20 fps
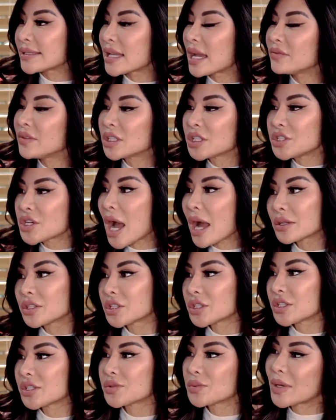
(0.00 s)
and their
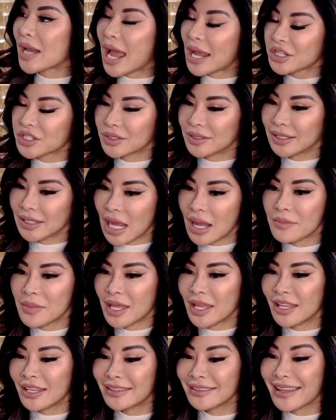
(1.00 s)
doctors would actually come
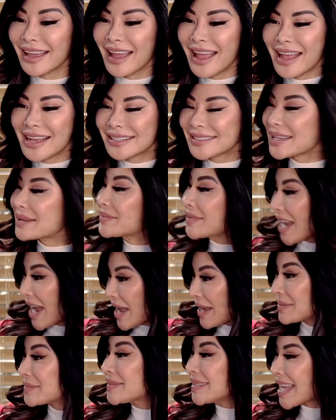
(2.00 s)
in
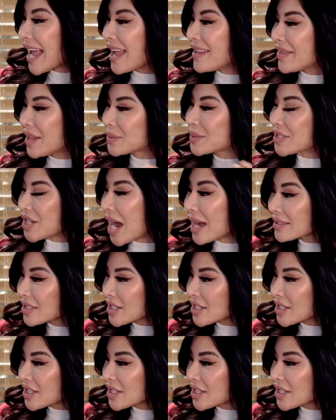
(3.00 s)
sometimes, and they would talk